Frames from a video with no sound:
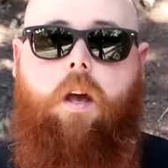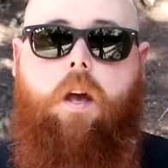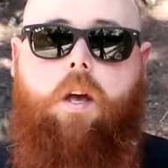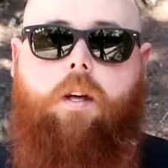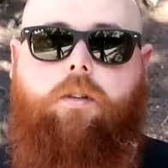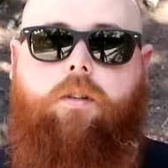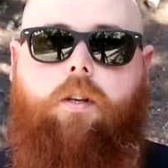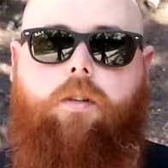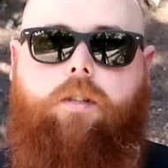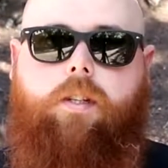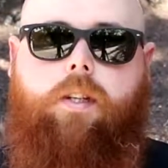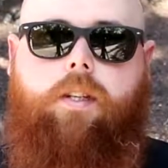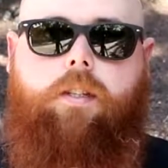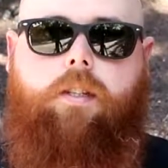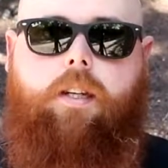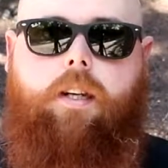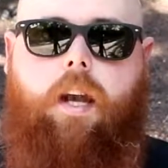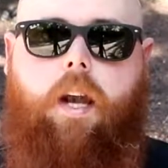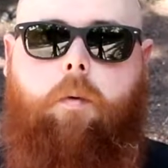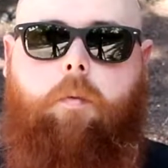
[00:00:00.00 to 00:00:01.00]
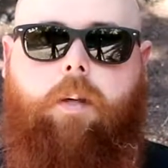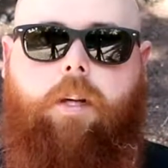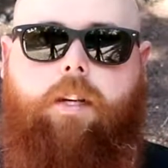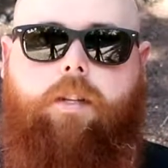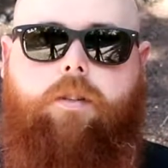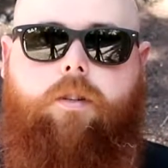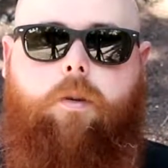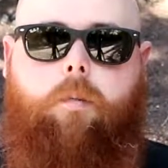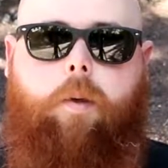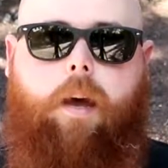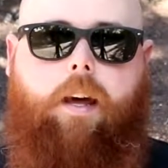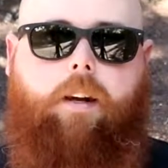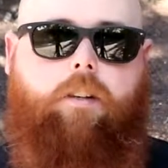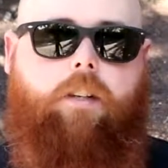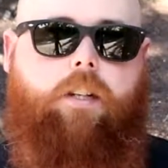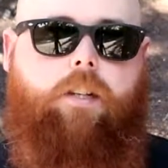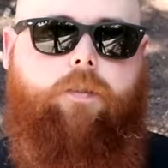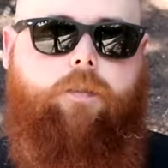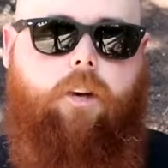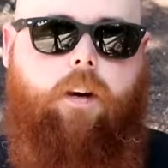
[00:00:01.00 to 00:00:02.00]
So since the camera eats through
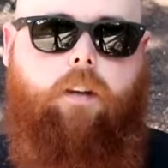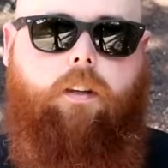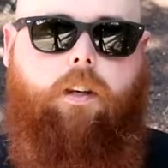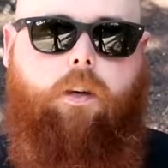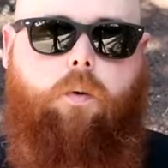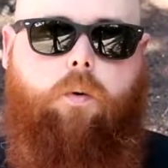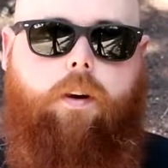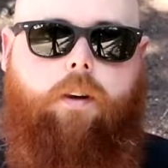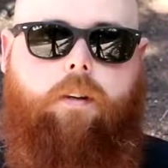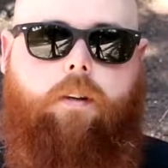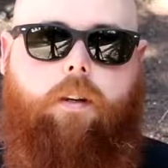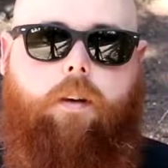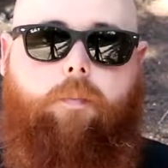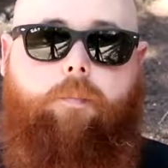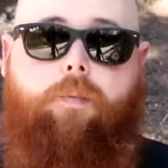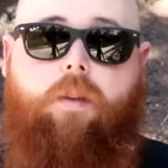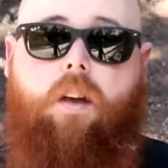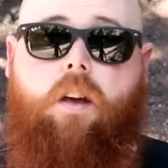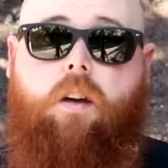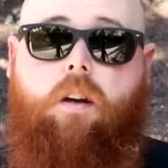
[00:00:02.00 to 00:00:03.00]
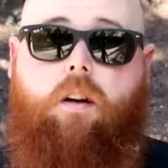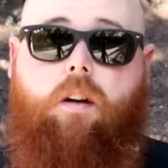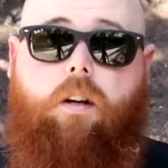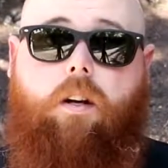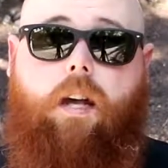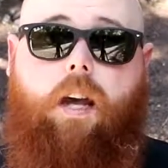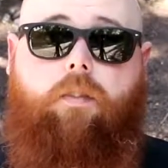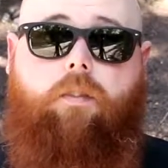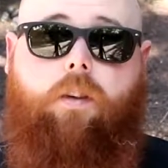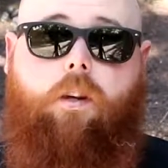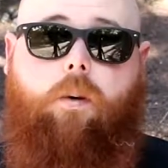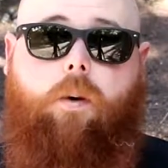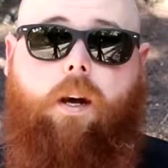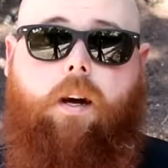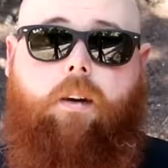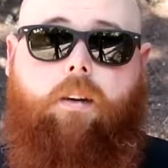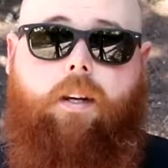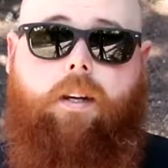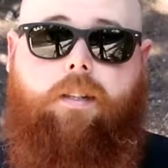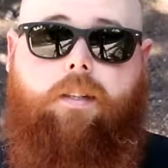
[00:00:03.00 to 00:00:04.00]
batteries fairly quickly, you're going to have to go
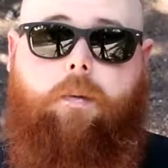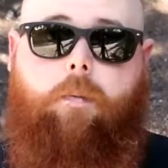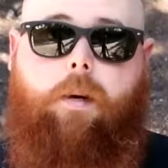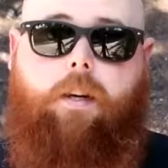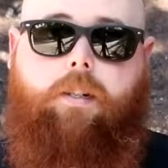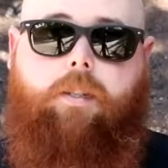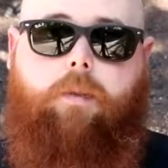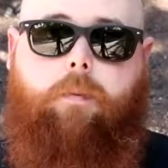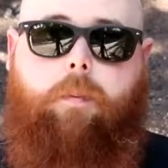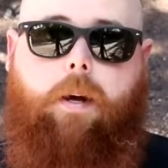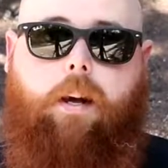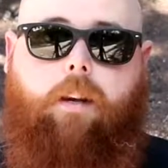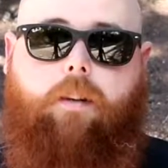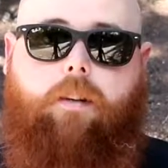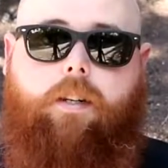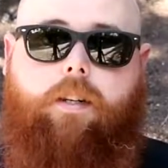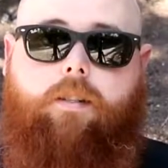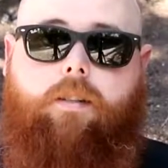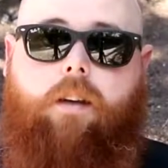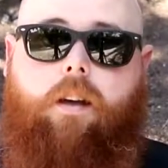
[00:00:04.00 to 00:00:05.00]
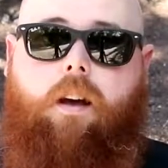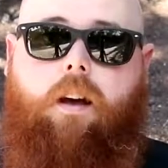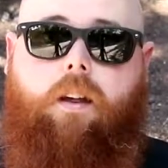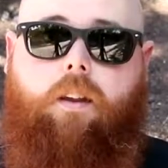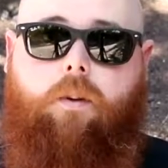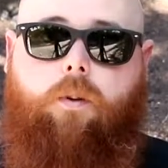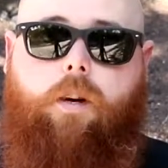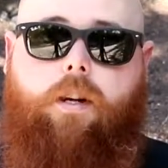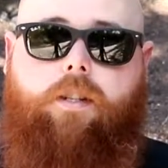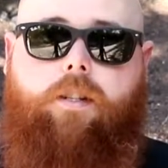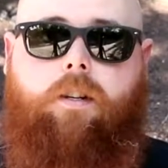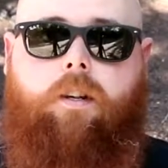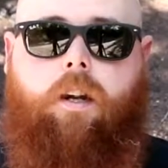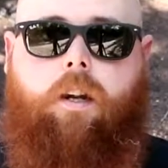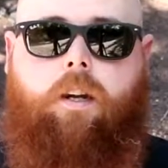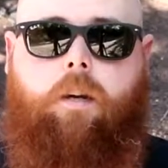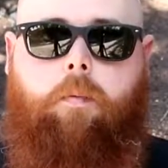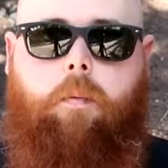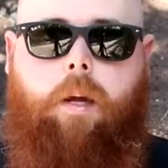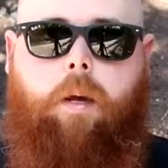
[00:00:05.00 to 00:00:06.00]
out and get some extra batteries. Otherwise, you're not
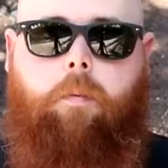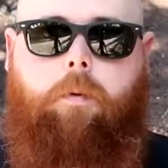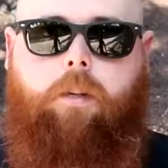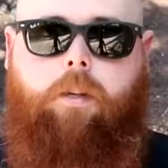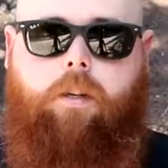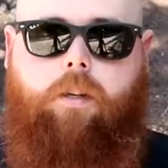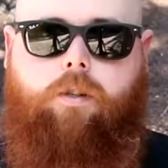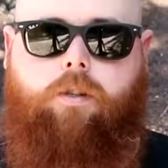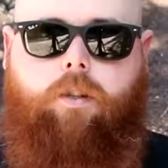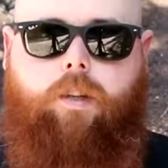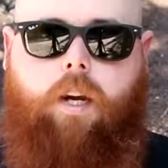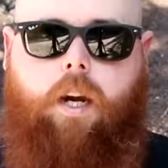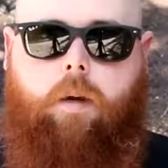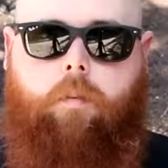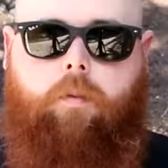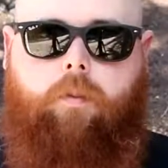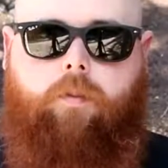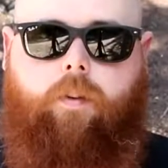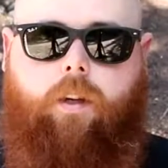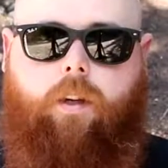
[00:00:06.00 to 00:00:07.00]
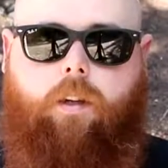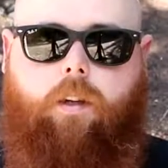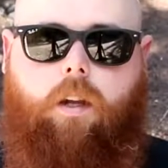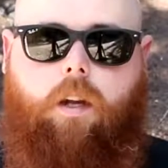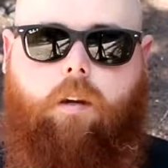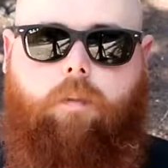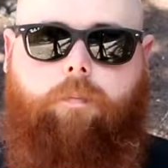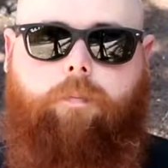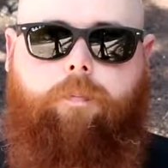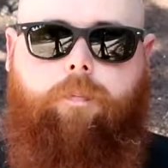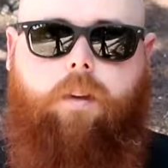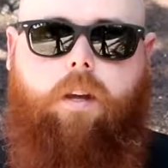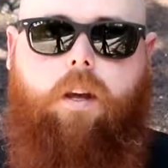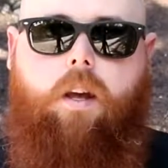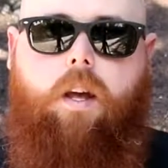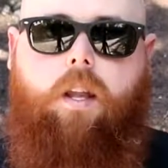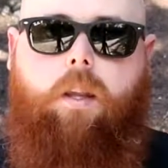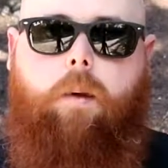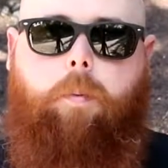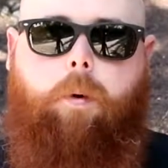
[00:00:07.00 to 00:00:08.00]
going to be able to use your camera very long.
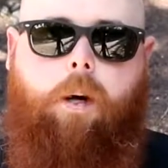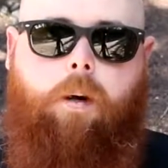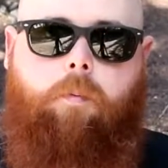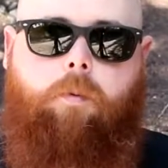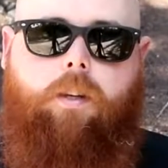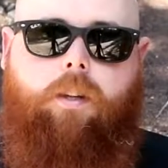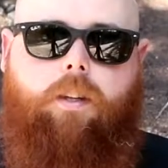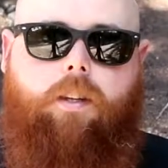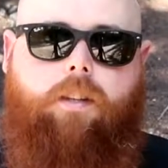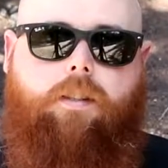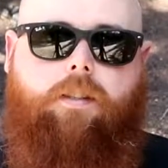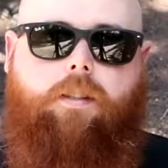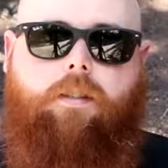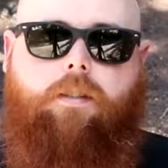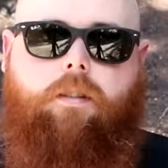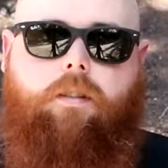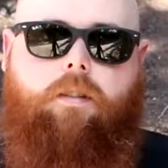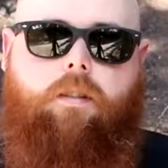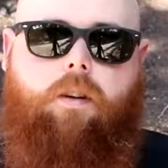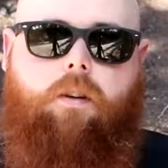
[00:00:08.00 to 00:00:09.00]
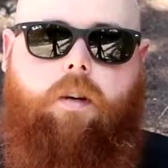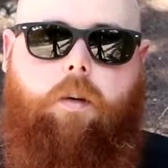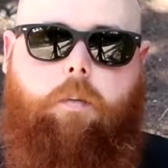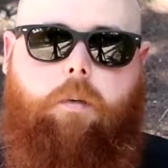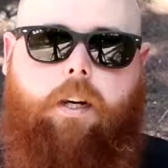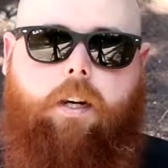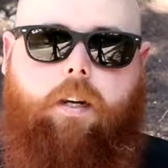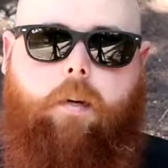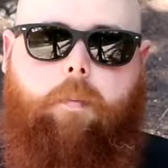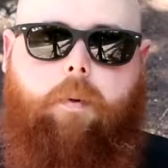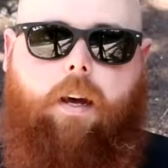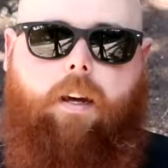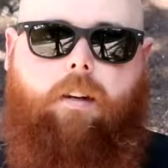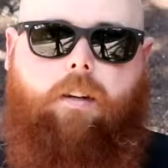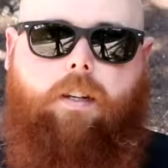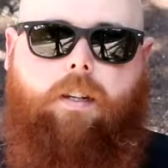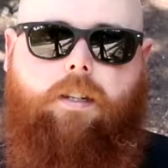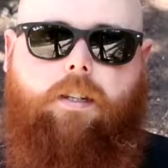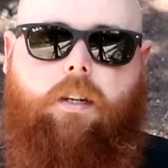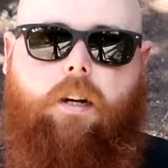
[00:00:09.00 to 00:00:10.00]
The problem with this is the Sony branded
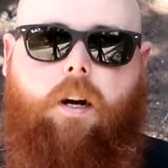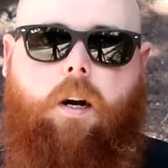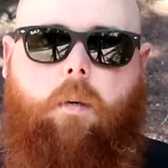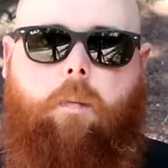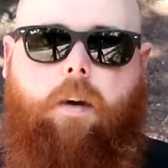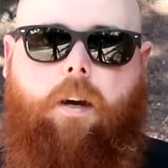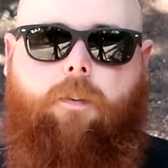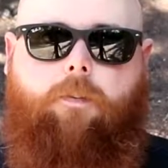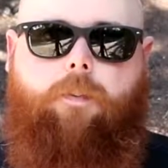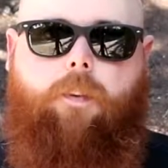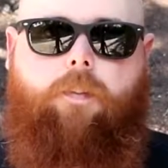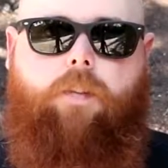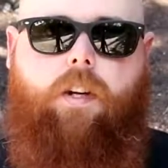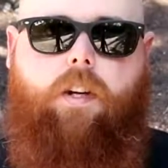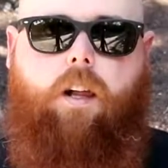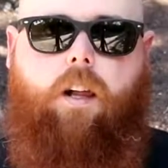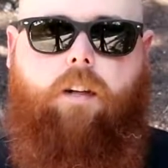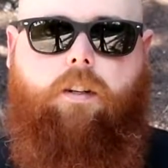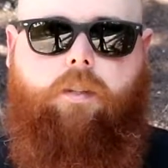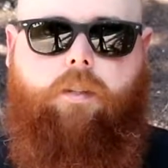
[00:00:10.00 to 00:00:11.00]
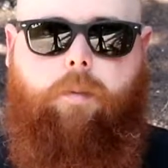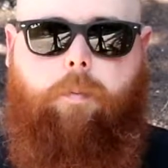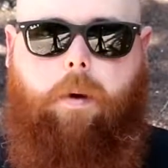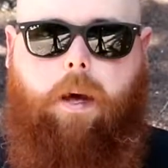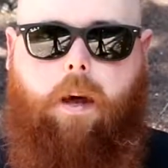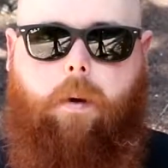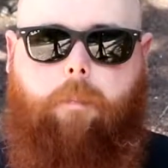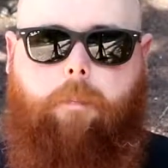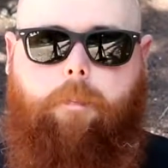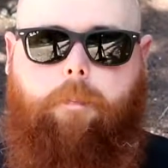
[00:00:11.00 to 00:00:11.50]
batteries are about $50 a pop.